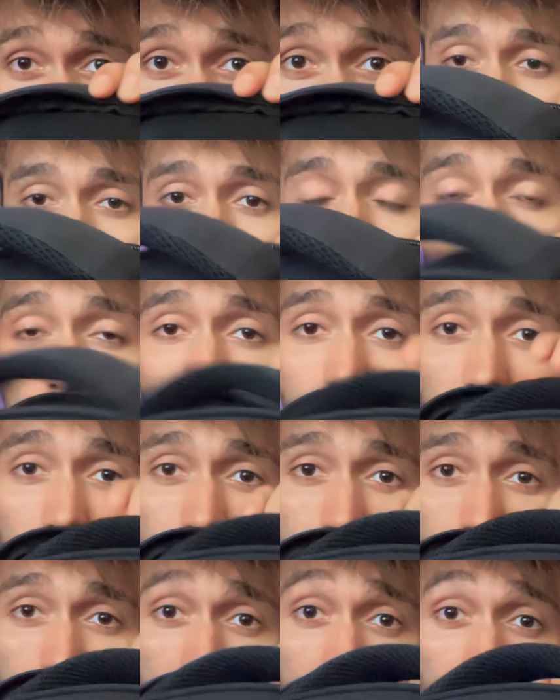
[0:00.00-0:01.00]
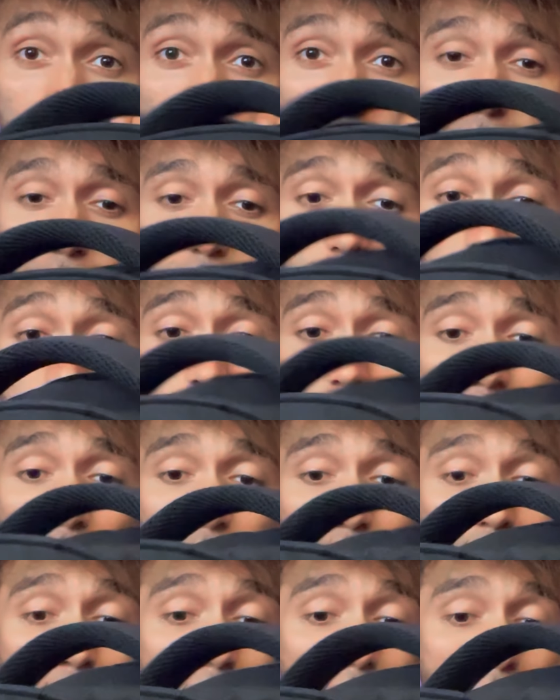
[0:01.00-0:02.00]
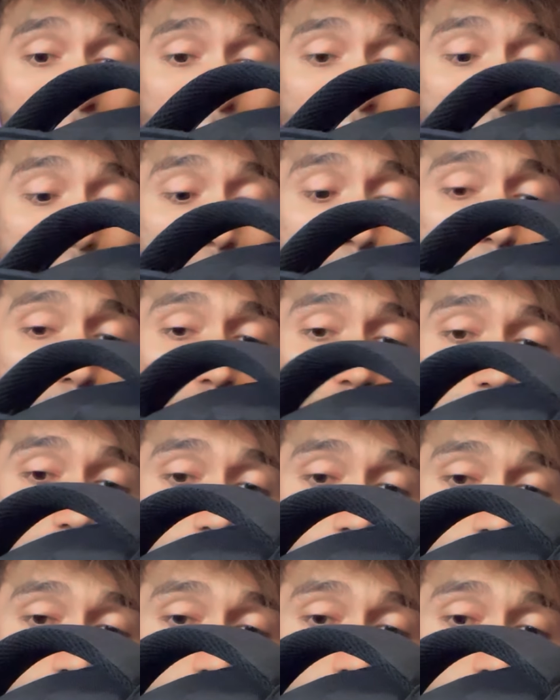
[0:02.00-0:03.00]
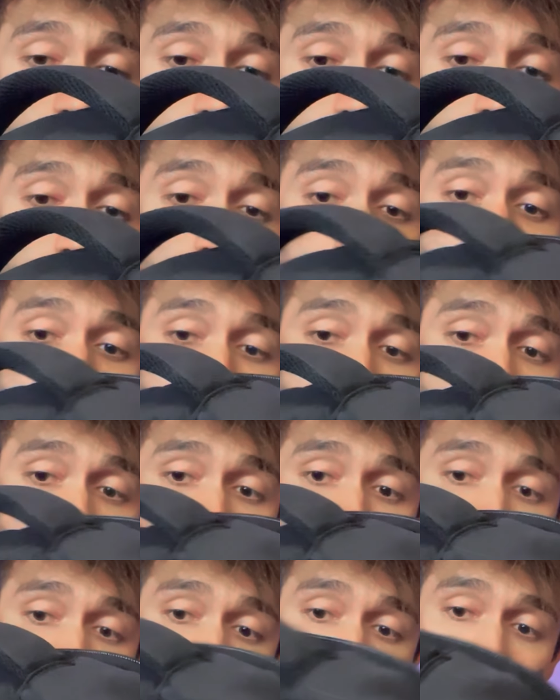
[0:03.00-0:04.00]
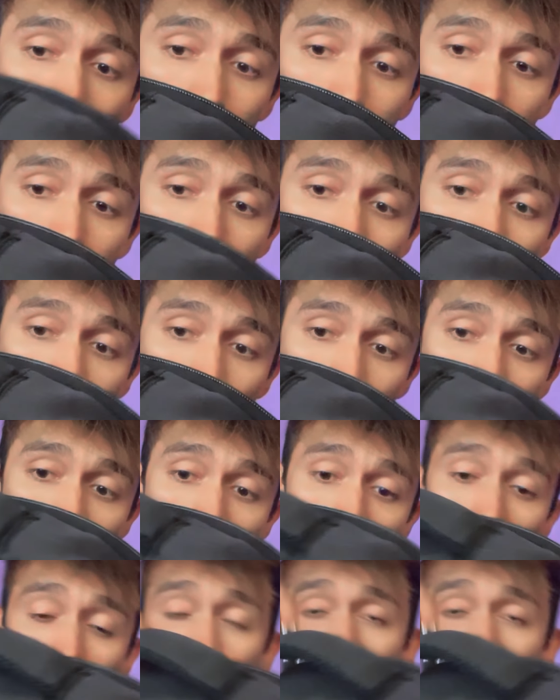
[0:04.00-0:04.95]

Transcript: It's called the Life Pack. I got it on Kickstarter a million years ago, so they have better versions of this now.